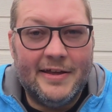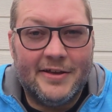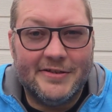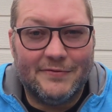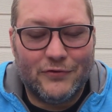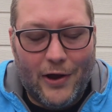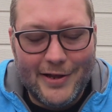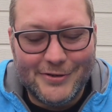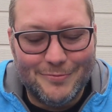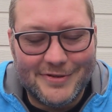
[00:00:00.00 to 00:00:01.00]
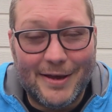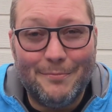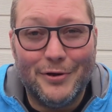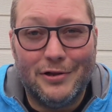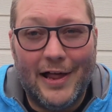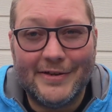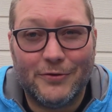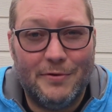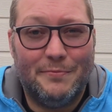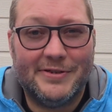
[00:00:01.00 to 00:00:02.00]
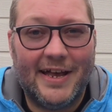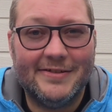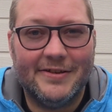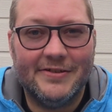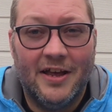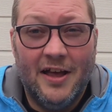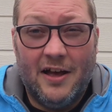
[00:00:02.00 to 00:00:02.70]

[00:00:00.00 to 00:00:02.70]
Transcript: it because I've tried some tempered glass screen protectors.